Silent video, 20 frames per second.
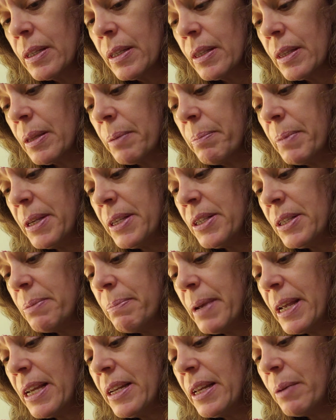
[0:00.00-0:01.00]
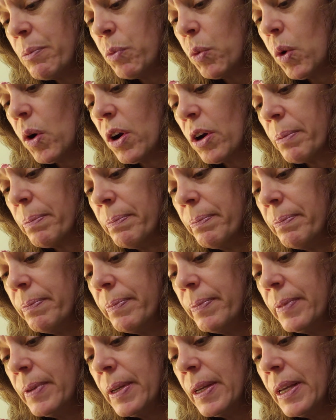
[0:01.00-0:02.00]
The mist made him warm.
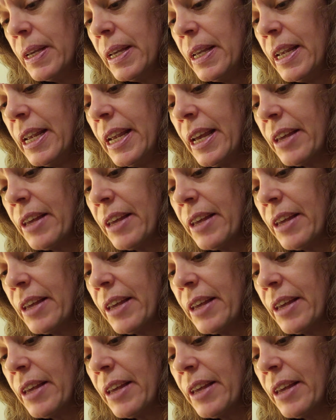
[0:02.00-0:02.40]
He